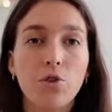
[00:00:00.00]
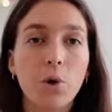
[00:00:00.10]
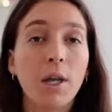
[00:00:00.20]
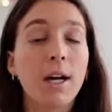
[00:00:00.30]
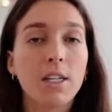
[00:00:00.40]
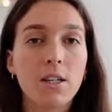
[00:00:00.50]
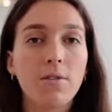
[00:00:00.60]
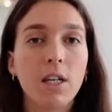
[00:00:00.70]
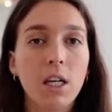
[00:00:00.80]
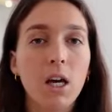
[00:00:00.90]
do an
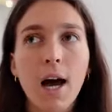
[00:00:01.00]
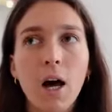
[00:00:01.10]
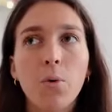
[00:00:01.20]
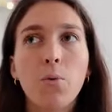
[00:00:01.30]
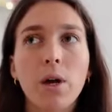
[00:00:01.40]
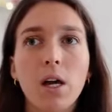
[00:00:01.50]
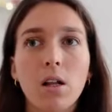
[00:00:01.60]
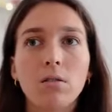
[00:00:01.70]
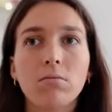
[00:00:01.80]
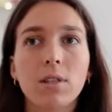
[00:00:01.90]
activity that
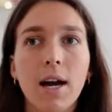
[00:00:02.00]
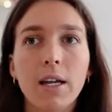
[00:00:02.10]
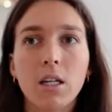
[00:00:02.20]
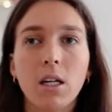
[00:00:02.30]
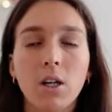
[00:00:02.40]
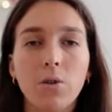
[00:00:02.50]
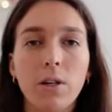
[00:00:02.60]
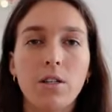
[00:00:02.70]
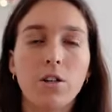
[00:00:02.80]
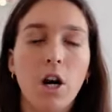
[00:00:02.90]
will kind of
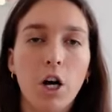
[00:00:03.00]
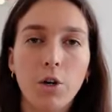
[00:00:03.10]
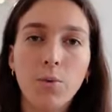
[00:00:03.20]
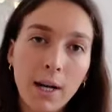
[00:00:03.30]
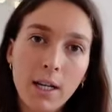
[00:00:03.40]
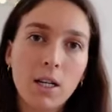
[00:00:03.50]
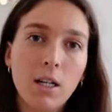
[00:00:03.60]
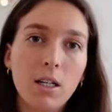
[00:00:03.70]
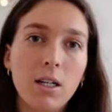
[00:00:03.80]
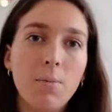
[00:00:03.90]
increase your heart rate
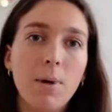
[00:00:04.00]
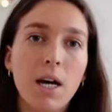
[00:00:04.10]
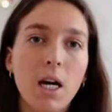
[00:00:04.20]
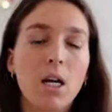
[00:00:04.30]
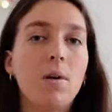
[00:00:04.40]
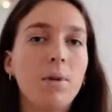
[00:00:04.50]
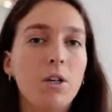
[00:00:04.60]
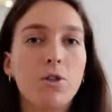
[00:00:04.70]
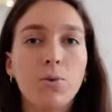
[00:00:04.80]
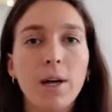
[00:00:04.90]
a little bit, maybe you
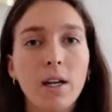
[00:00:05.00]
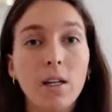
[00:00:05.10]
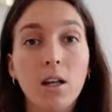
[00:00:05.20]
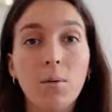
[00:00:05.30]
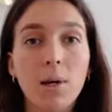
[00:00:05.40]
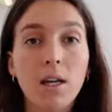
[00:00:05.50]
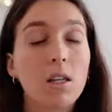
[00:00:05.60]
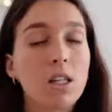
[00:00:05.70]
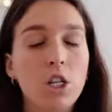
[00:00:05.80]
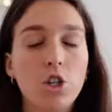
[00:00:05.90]
sweat a little bit.
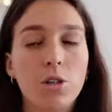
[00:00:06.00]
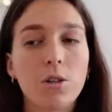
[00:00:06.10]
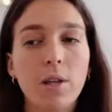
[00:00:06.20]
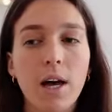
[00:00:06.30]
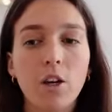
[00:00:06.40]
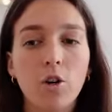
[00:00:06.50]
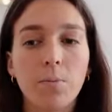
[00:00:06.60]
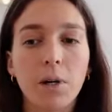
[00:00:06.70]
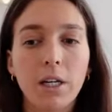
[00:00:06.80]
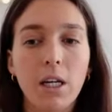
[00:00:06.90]
This is just so that your
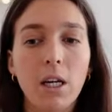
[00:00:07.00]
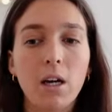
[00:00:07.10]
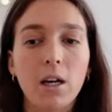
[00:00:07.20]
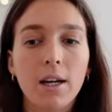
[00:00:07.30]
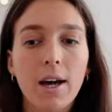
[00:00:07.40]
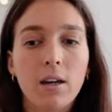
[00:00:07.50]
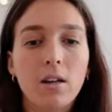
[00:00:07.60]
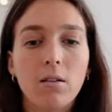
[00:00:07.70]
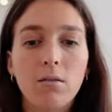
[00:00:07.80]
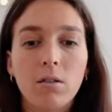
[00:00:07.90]
body kind of
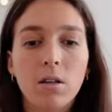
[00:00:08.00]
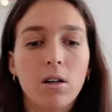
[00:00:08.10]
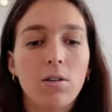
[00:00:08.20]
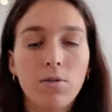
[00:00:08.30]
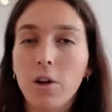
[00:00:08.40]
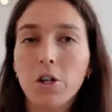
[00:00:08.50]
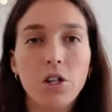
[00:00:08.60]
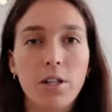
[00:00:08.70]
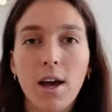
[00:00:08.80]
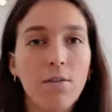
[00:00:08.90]

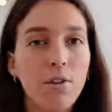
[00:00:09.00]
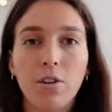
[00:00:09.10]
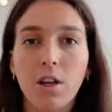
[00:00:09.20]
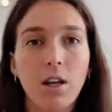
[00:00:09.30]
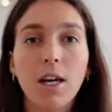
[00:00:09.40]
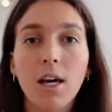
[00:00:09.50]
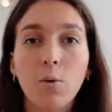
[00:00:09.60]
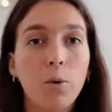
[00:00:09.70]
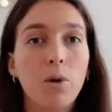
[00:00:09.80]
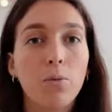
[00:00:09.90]
flushes everything. It
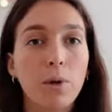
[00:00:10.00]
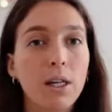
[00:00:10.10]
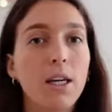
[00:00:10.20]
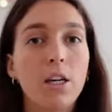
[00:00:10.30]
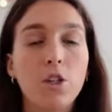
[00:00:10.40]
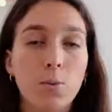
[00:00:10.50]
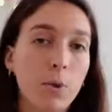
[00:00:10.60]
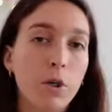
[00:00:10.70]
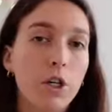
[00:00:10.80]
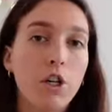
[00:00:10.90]
will really
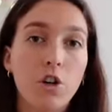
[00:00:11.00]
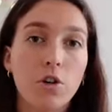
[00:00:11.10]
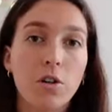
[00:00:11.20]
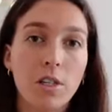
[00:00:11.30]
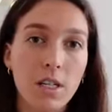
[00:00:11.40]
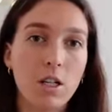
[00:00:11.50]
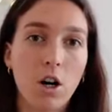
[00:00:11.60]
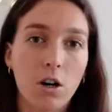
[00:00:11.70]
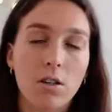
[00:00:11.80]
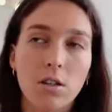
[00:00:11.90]
support your
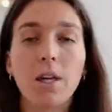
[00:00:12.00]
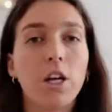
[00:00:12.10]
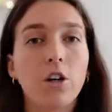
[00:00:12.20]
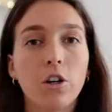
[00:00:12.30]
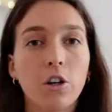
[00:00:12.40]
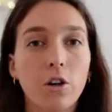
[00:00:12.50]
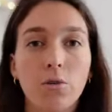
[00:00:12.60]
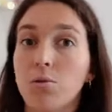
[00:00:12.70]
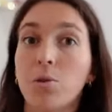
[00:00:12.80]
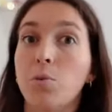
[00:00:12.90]
detox that you're gonna go
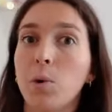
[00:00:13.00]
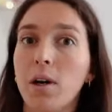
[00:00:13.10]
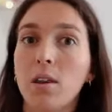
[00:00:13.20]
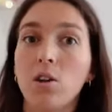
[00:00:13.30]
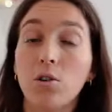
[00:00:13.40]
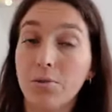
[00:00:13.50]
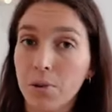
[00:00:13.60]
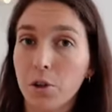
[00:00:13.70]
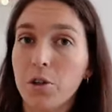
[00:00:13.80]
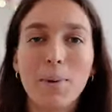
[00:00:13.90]
through with your
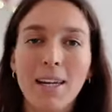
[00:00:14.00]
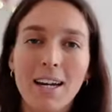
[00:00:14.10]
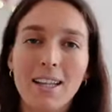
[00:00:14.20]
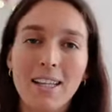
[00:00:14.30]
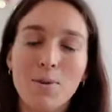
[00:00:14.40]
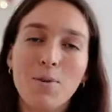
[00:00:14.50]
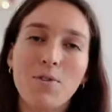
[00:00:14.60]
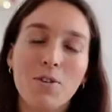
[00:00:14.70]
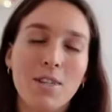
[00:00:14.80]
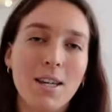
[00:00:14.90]
food. But yeah, let's move
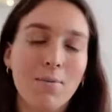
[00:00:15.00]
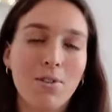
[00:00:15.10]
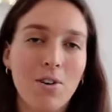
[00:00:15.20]
to step